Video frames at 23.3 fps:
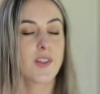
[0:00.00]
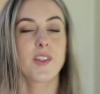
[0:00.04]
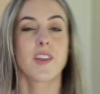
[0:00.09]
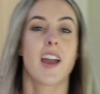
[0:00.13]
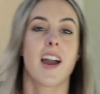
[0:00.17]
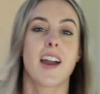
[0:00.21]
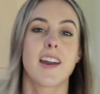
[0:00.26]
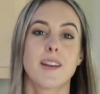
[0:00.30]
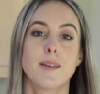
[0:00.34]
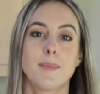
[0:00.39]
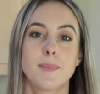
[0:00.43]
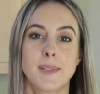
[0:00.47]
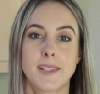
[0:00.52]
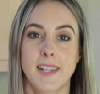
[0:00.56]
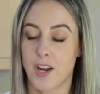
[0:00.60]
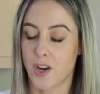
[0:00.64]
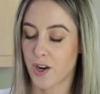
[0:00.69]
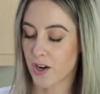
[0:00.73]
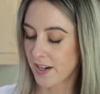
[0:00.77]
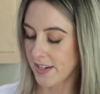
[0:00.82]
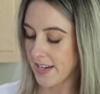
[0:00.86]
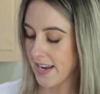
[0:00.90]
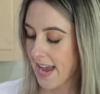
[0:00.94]
the items that you're
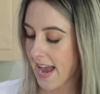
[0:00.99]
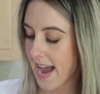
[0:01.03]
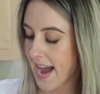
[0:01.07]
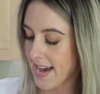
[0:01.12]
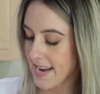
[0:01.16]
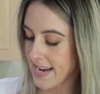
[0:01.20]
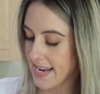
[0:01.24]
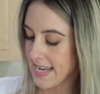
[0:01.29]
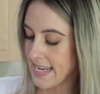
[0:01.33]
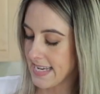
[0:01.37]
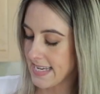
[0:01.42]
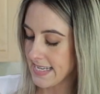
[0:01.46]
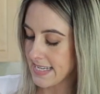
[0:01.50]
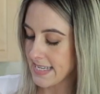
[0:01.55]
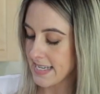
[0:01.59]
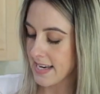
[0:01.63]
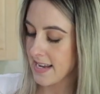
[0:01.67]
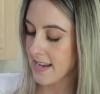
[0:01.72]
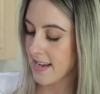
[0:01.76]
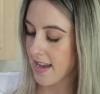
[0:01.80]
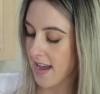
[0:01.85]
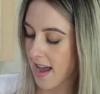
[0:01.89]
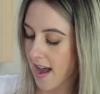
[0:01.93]
gonna add in
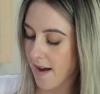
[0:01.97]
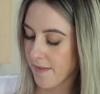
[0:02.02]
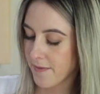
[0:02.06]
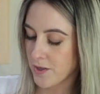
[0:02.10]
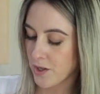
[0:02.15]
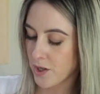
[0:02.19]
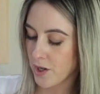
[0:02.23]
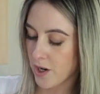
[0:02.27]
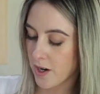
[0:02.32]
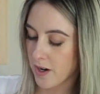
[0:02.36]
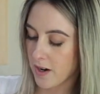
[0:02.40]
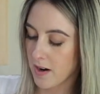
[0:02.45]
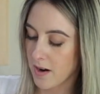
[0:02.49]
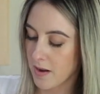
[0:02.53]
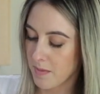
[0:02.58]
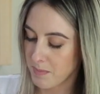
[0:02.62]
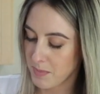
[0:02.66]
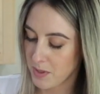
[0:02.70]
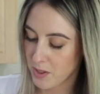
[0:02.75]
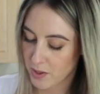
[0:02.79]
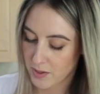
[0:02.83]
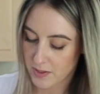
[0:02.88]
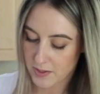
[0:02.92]
after a
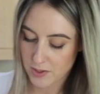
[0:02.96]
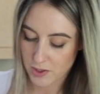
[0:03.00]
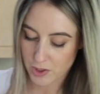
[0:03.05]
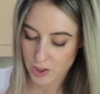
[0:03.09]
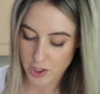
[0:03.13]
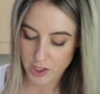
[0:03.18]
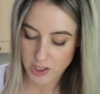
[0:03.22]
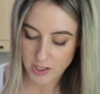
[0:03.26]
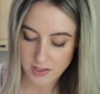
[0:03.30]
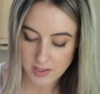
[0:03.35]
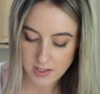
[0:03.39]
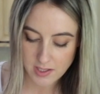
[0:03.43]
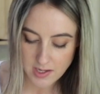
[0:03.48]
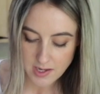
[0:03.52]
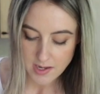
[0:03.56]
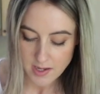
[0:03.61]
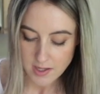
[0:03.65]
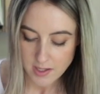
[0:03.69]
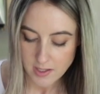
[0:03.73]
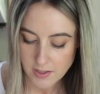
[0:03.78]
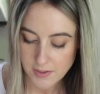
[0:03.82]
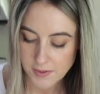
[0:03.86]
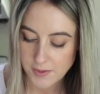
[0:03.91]
meal is cooked.
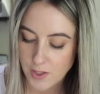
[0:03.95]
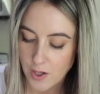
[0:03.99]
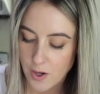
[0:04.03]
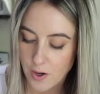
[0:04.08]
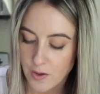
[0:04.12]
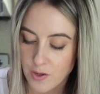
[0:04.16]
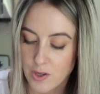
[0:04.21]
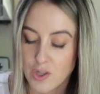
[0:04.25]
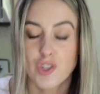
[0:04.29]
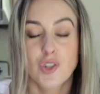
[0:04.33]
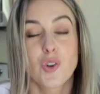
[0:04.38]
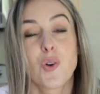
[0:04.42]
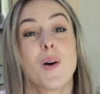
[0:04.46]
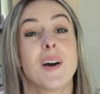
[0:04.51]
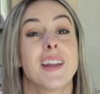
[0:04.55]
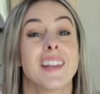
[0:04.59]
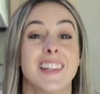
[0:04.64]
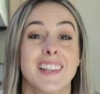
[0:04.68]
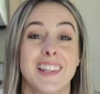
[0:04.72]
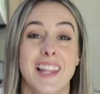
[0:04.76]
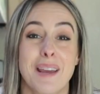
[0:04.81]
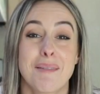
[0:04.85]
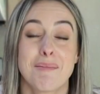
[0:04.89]
So you just go ahead
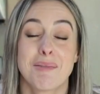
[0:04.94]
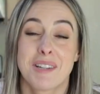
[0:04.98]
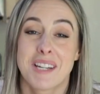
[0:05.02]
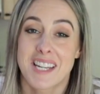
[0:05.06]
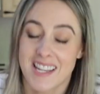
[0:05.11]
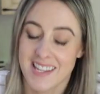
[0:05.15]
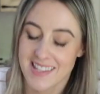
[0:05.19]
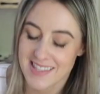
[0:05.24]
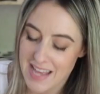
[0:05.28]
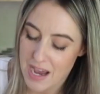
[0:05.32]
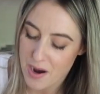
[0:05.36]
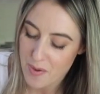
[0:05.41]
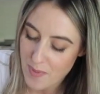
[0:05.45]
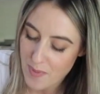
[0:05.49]
and label it, and that